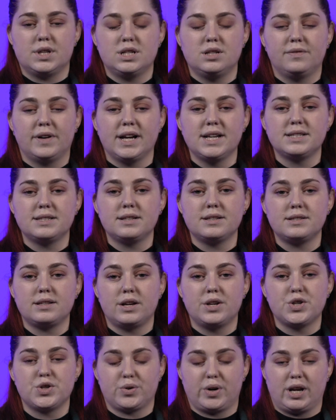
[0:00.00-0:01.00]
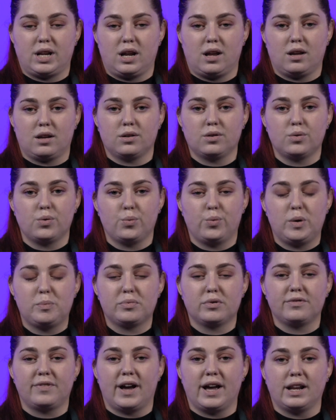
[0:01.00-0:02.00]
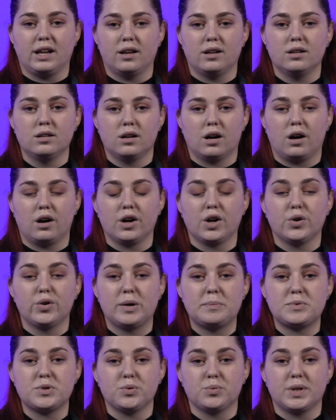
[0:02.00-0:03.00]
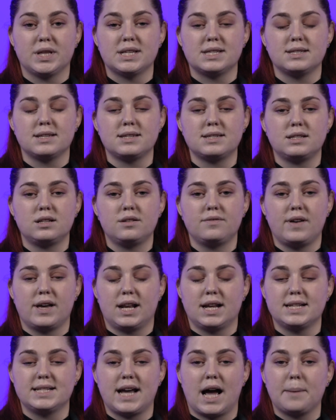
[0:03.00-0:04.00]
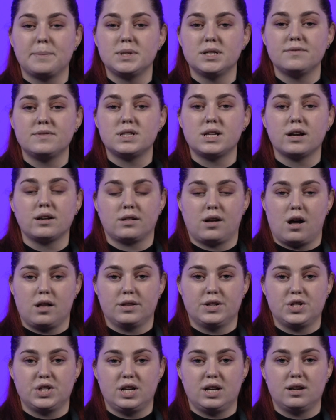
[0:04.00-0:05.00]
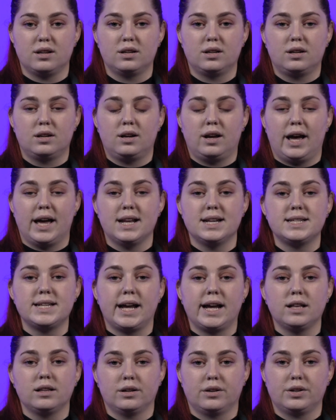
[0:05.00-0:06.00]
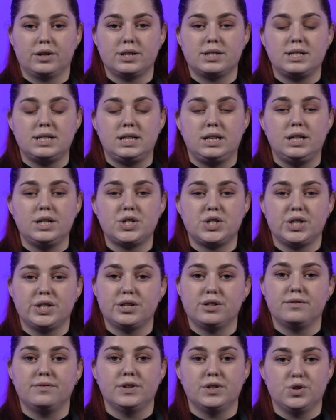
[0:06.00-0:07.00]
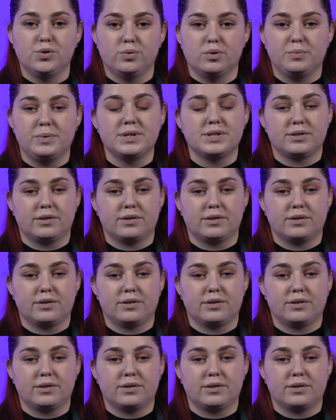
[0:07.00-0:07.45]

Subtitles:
The devices and training we provided are equipped with assistive and adaptive technology and tailored to each individual we